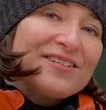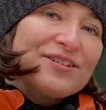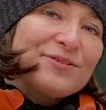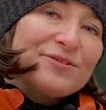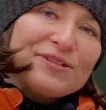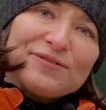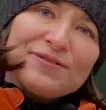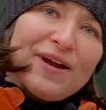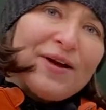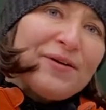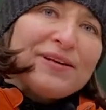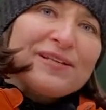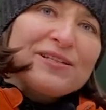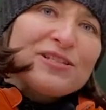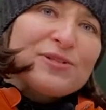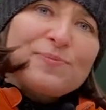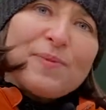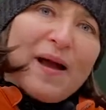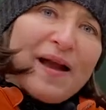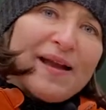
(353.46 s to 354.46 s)
was very
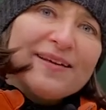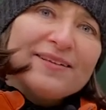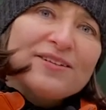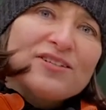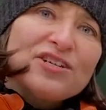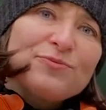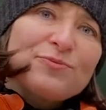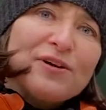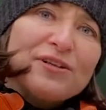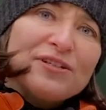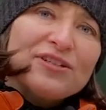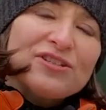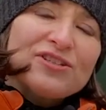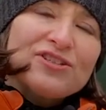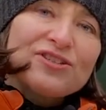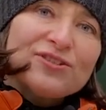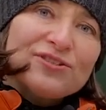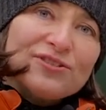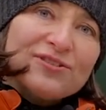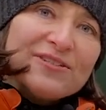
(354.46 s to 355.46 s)
inspired. She wanted
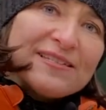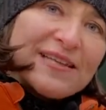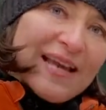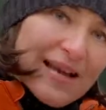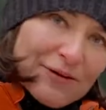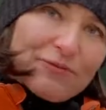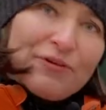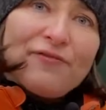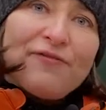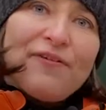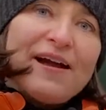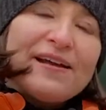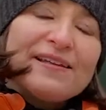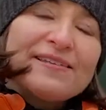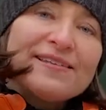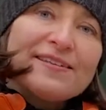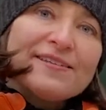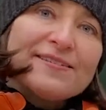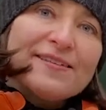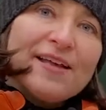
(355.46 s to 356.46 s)
to
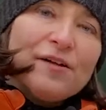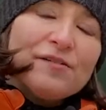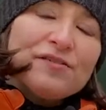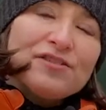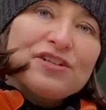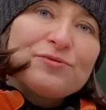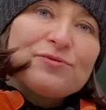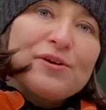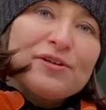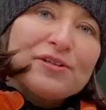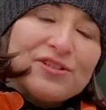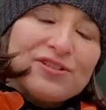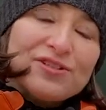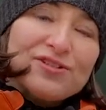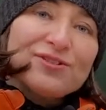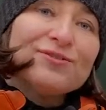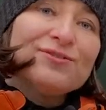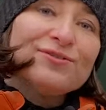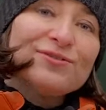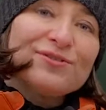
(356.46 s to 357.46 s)
sacrifice herself. She wanted
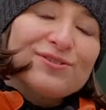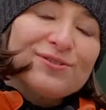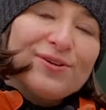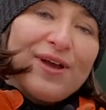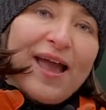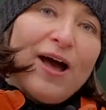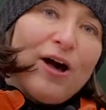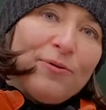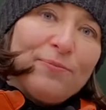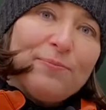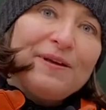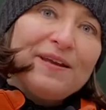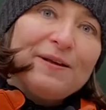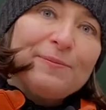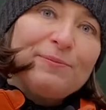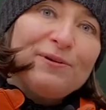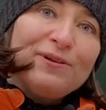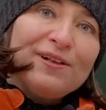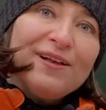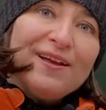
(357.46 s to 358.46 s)
to help
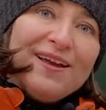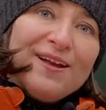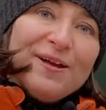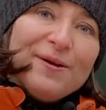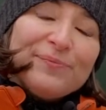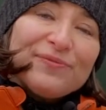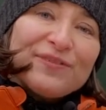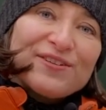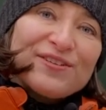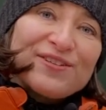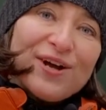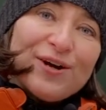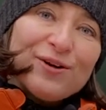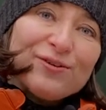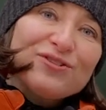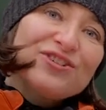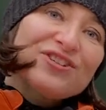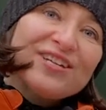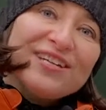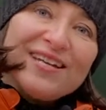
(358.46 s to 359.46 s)
people.
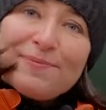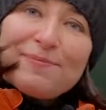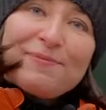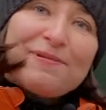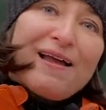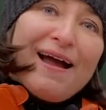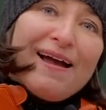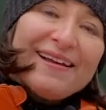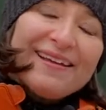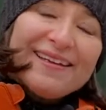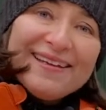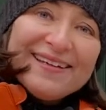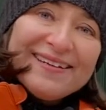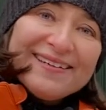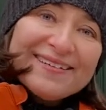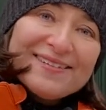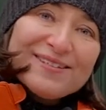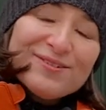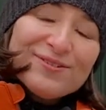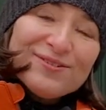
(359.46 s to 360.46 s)
So she applied
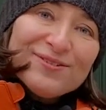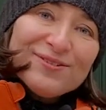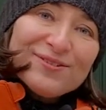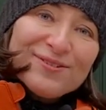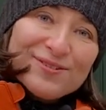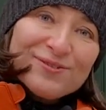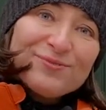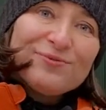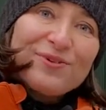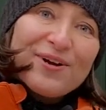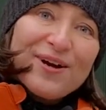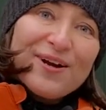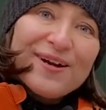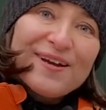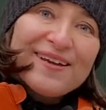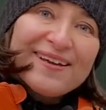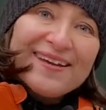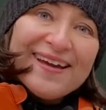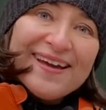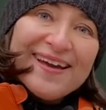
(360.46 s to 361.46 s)
here to
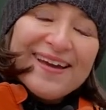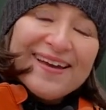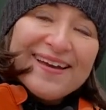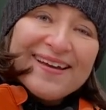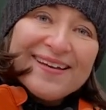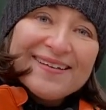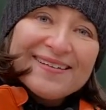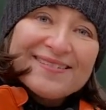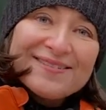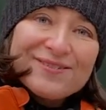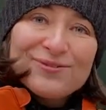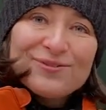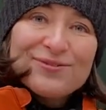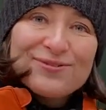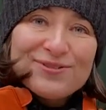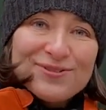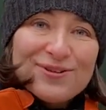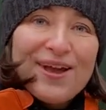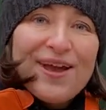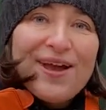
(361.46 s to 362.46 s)
work to